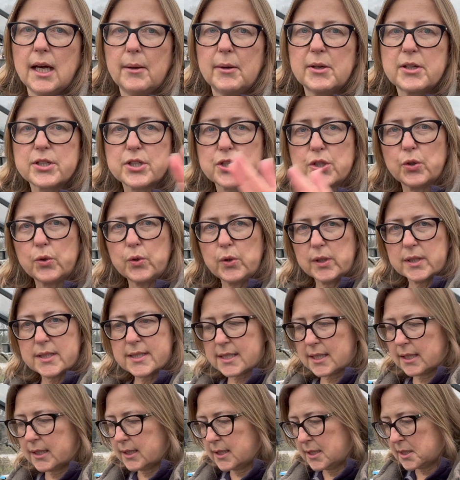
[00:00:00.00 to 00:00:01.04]
soil
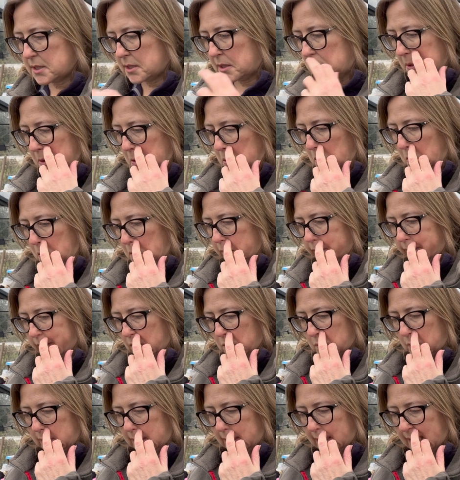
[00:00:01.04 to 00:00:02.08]
side of the
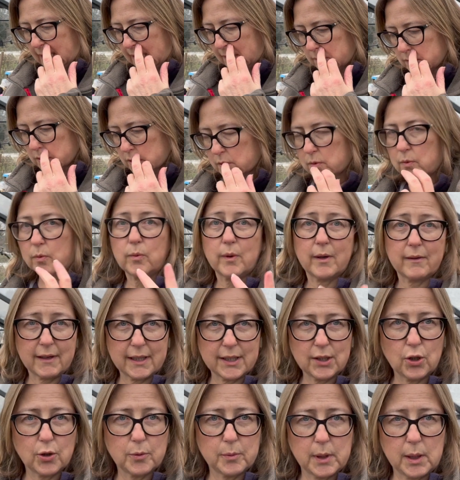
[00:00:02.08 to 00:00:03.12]
greenhouse where I
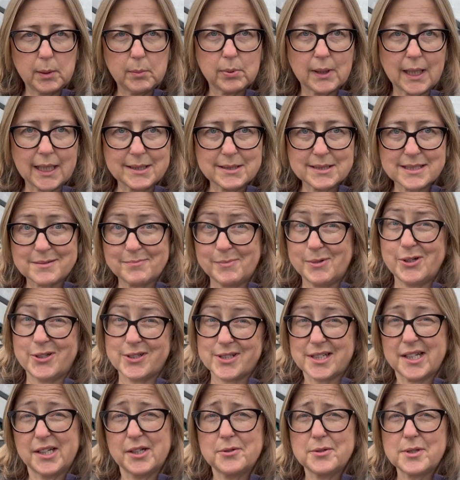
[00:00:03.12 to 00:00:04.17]
normally plant
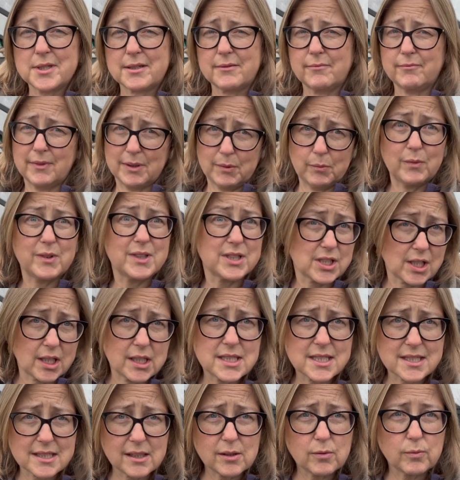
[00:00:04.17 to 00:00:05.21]
tomatoes, which I
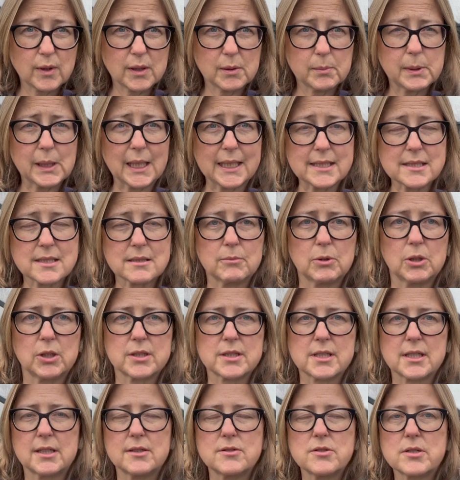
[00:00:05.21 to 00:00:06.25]
still will plant
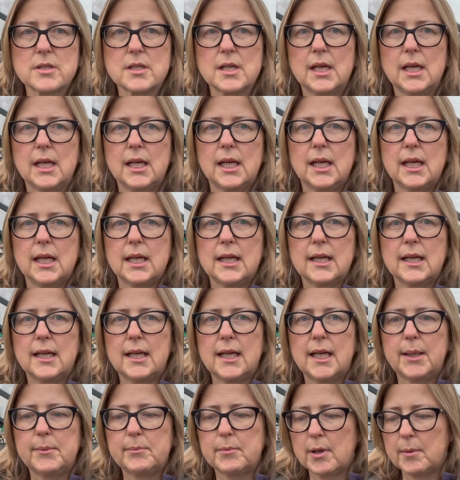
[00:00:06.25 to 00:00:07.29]
tomatoes,
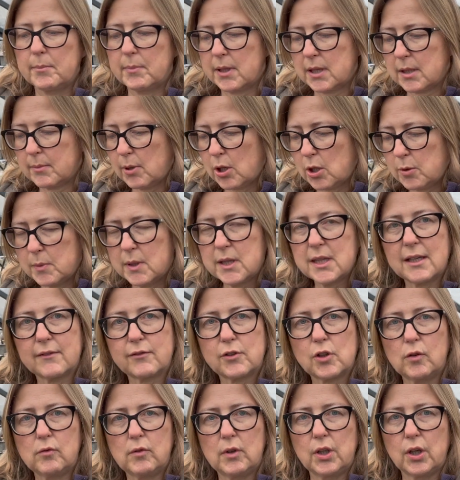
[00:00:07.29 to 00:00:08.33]
but at the moment they've
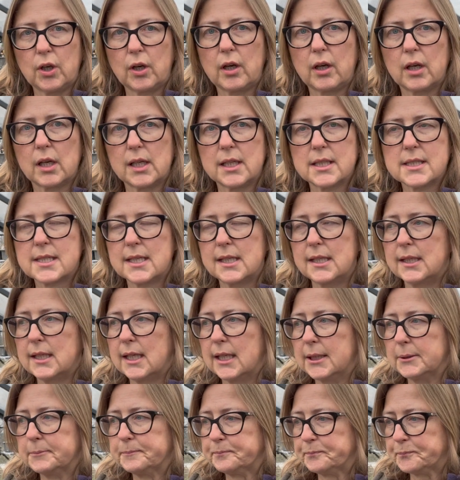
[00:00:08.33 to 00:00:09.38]
got ranunculus in there,